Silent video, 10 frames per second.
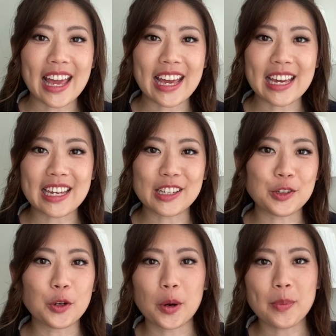a
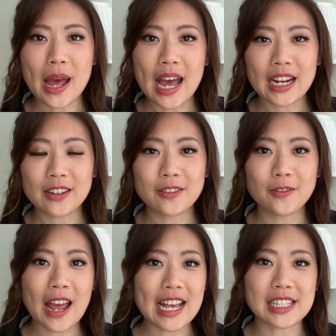Dior bag
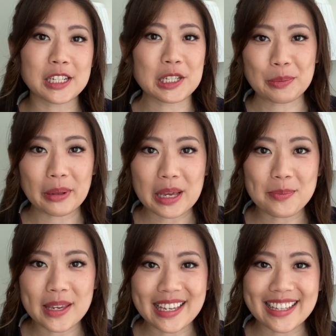as a display
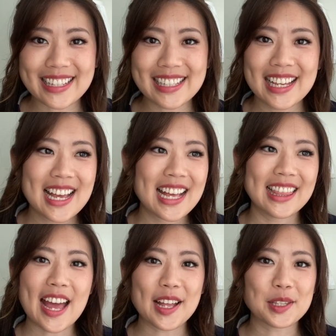piece,
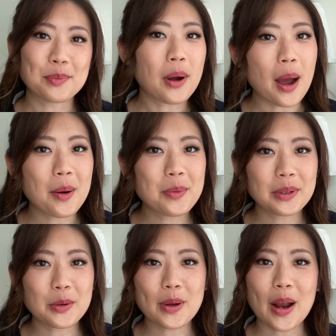that's
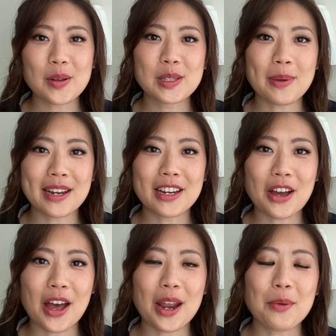probably what I would spend it
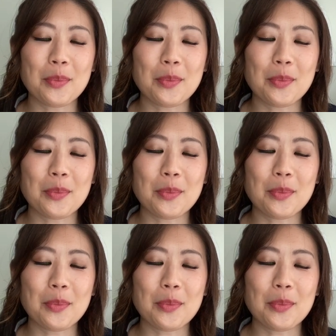on.